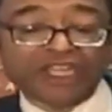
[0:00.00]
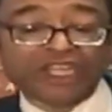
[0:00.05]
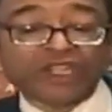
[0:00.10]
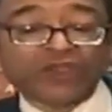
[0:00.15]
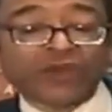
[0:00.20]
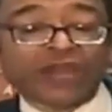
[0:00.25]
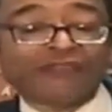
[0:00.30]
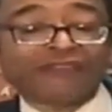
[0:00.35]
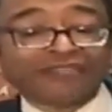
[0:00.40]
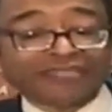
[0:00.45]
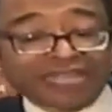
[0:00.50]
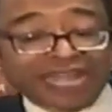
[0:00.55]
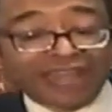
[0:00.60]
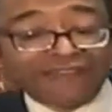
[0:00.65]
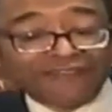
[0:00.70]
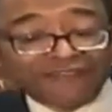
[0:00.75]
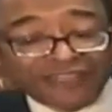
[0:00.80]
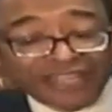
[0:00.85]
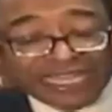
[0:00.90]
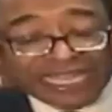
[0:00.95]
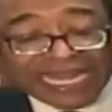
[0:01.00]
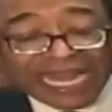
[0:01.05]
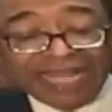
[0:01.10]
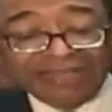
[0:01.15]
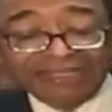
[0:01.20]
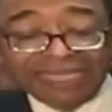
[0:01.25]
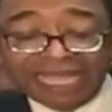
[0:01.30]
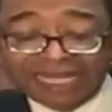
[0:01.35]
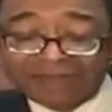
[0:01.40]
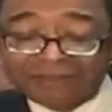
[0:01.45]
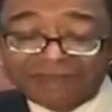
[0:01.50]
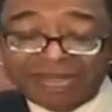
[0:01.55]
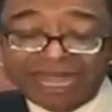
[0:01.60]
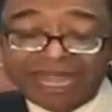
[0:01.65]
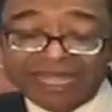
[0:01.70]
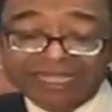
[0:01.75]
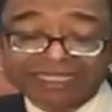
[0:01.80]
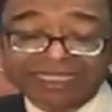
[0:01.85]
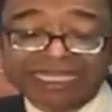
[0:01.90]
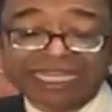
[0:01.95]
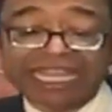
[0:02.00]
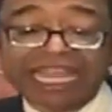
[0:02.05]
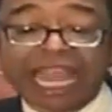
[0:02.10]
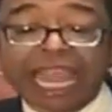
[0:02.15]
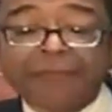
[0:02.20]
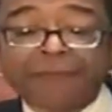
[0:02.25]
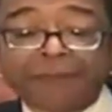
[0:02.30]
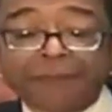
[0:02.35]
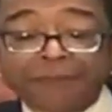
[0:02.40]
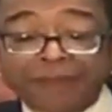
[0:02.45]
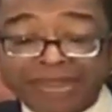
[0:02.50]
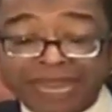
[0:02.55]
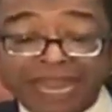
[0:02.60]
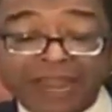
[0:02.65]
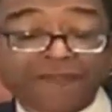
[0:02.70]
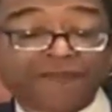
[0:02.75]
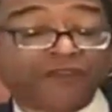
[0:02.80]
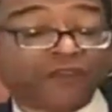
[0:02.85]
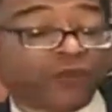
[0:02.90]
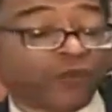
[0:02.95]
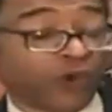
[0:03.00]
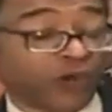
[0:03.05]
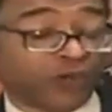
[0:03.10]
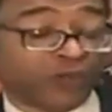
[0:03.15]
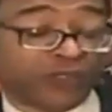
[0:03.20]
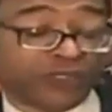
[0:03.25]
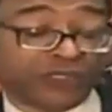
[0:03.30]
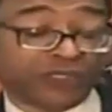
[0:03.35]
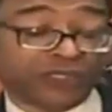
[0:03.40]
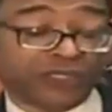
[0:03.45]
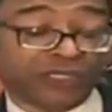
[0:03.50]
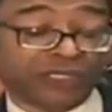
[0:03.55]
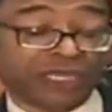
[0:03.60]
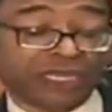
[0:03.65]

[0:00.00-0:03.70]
you're going to have to start thinking outside the box and preparing for the worst.